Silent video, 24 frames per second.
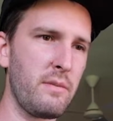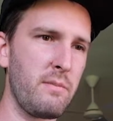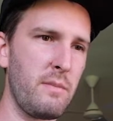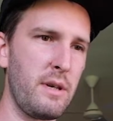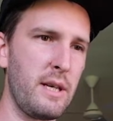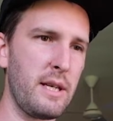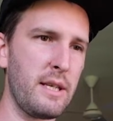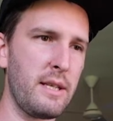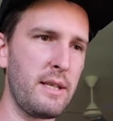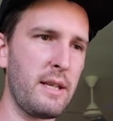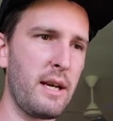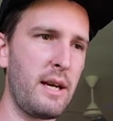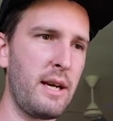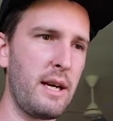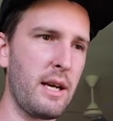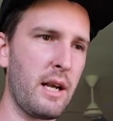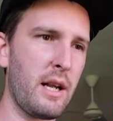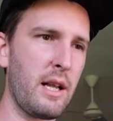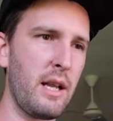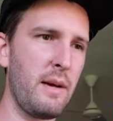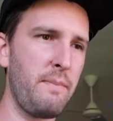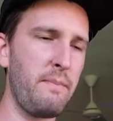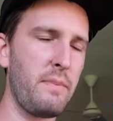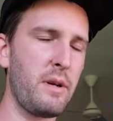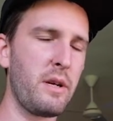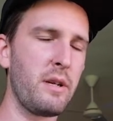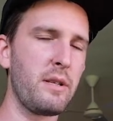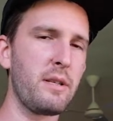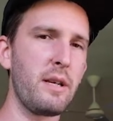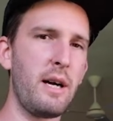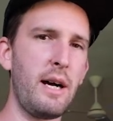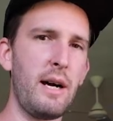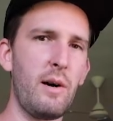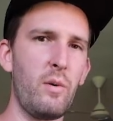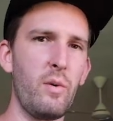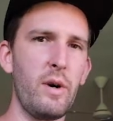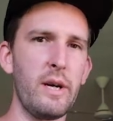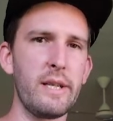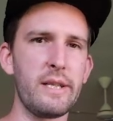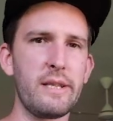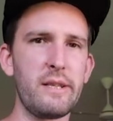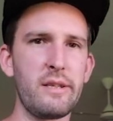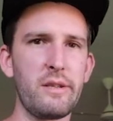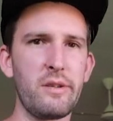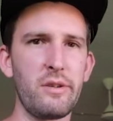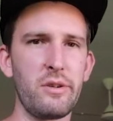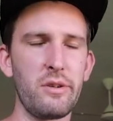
my entire clip because I want